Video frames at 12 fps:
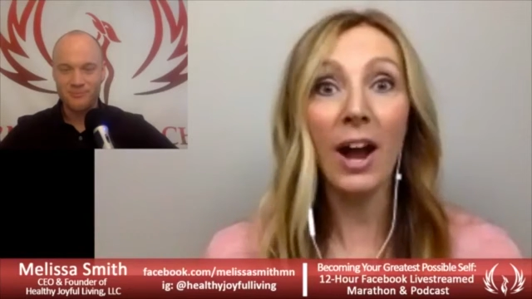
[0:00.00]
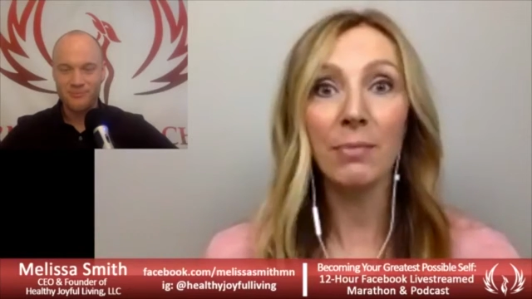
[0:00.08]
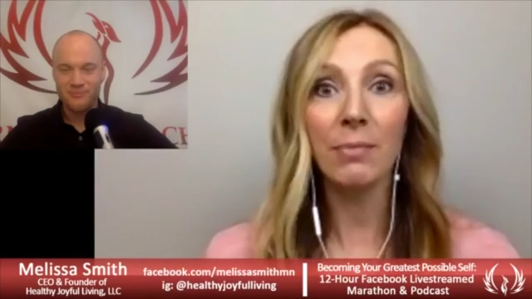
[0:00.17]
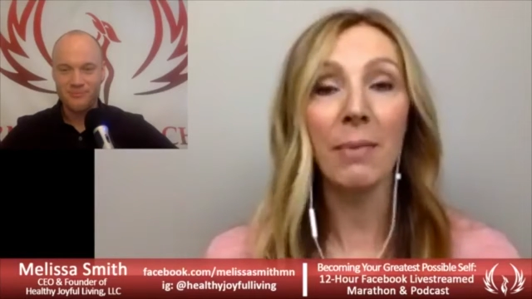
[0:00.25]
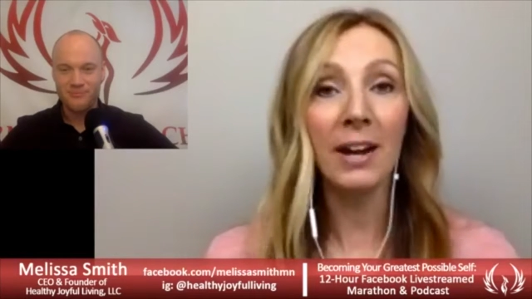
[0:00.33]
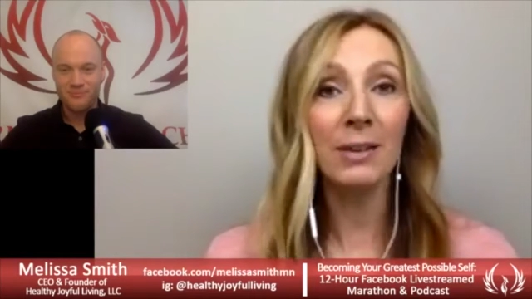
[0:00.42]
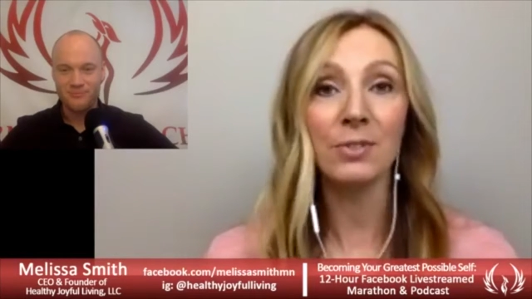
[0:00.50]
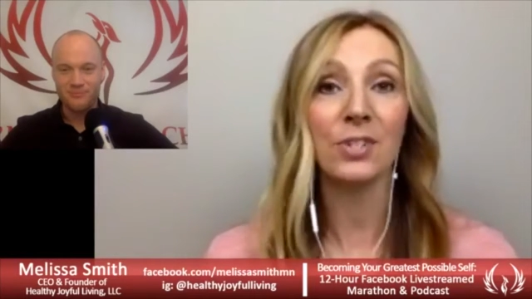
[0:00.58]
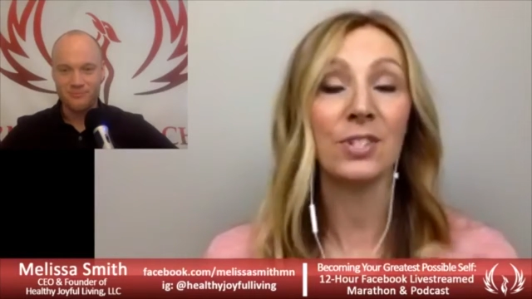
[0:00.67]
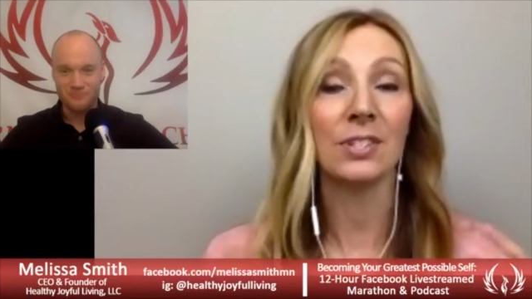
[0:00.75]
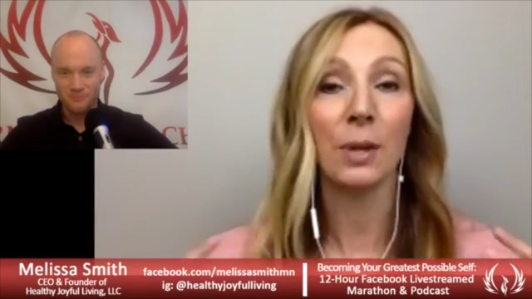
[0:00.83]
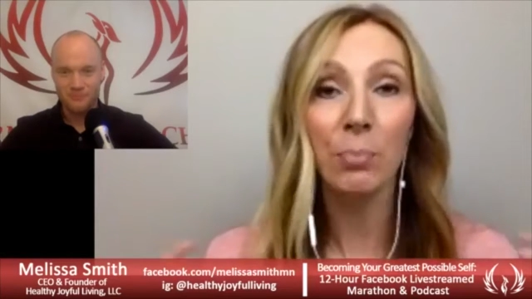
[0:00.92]
Speaker 1: My body was
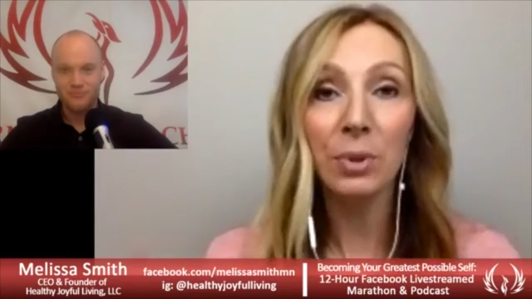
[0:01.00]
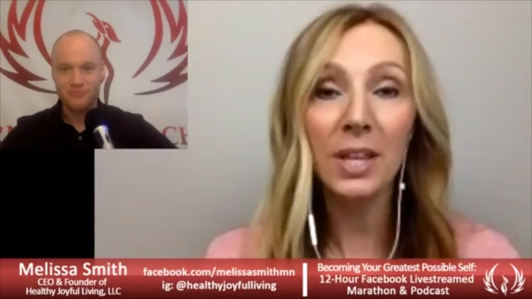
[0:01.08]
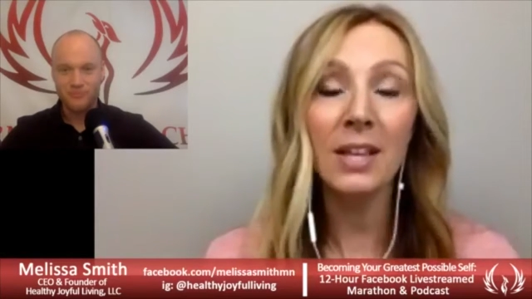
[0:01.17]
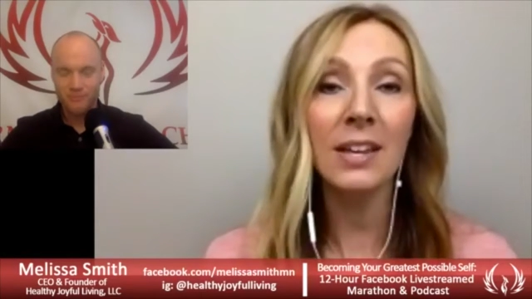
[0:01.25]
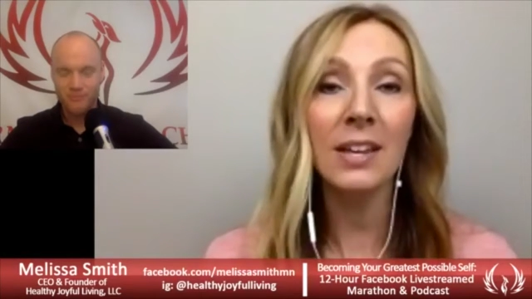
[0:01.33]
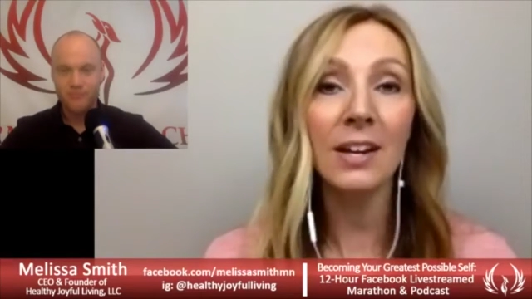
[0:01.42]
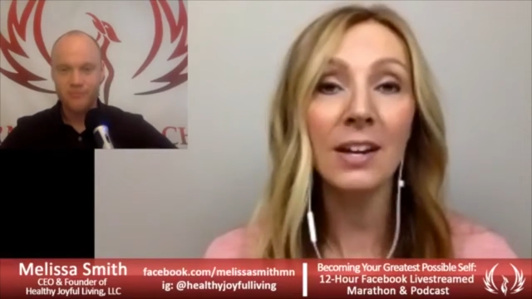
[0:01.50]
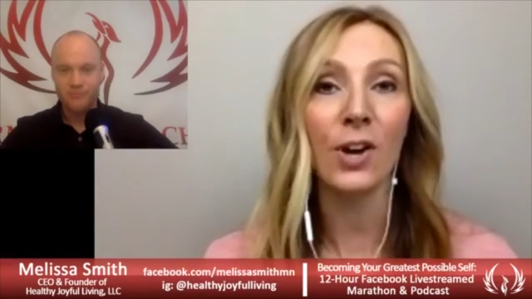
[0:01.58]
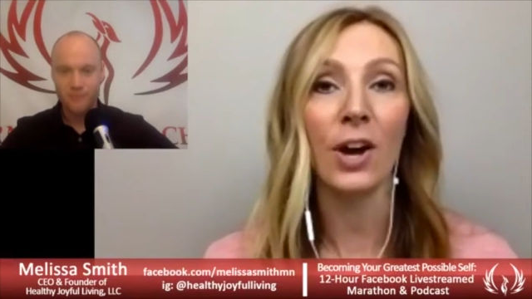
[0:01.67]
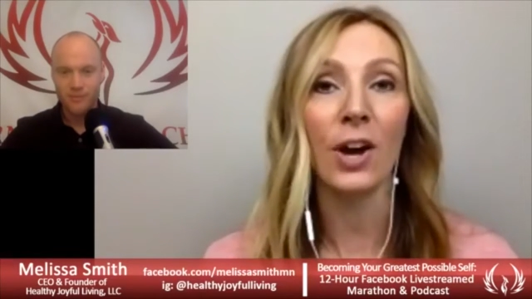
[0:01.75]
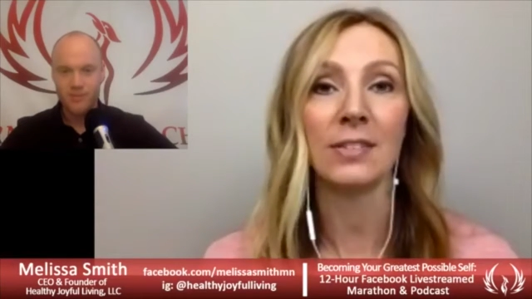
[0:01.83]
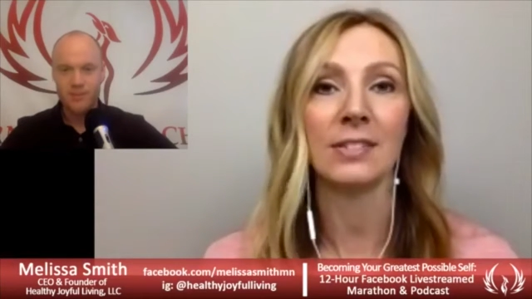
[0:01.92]
just completely
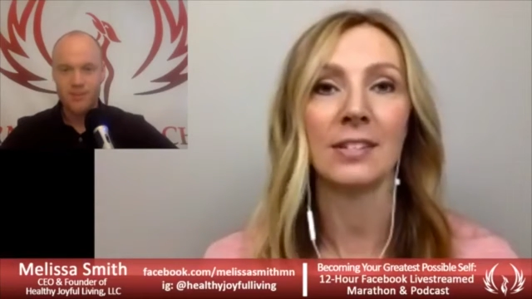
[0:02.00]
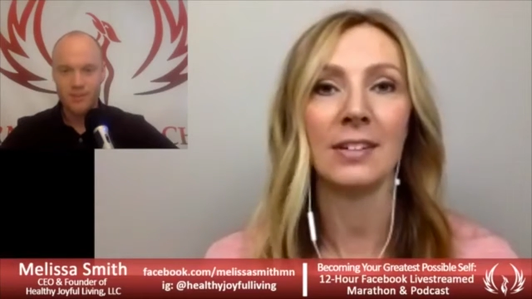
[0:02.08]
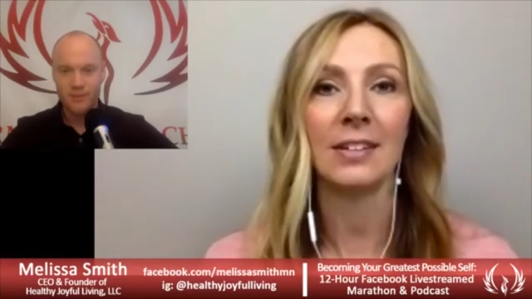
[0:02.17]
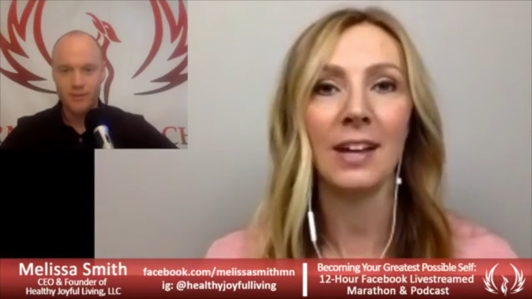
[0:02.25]
exhausted.